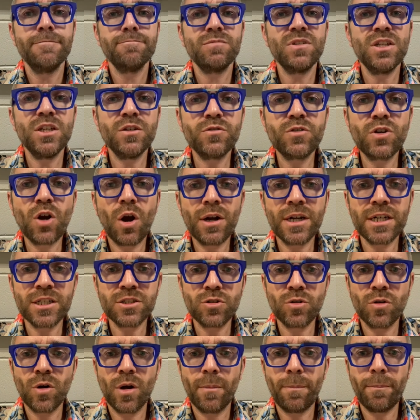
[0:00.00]
You've got to
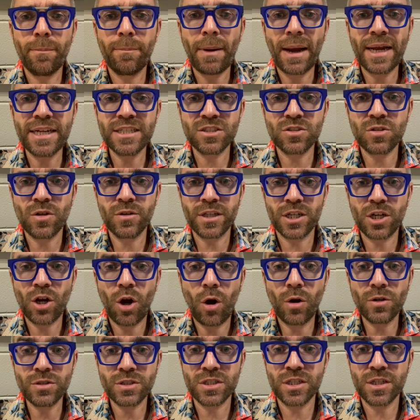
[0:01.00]
do it based on the
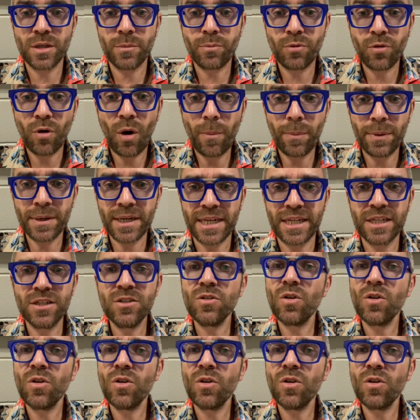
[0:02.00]
cost of the property,